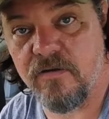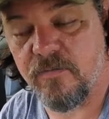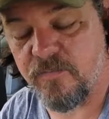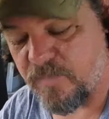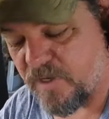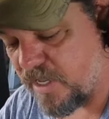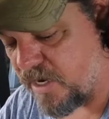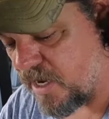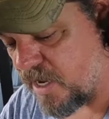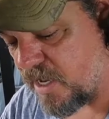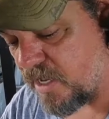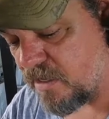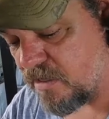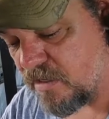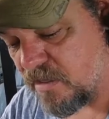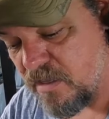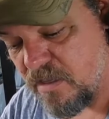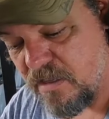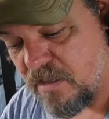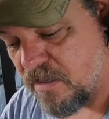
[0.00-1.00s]
But
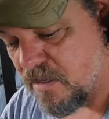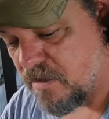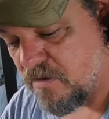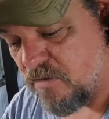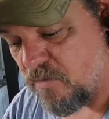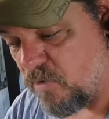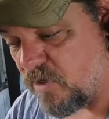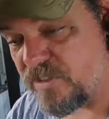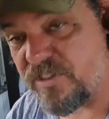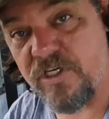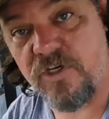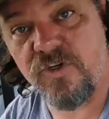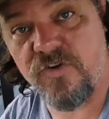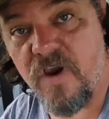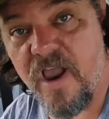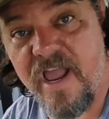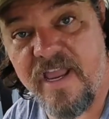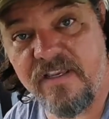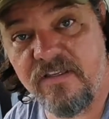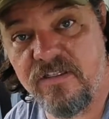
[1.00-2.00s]
once it
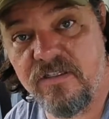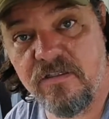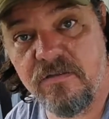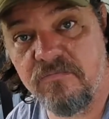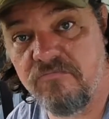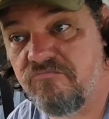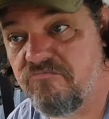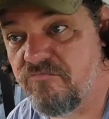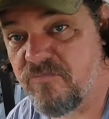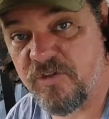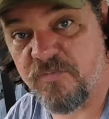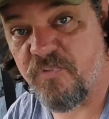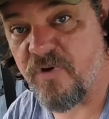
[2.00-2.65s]
dries, it's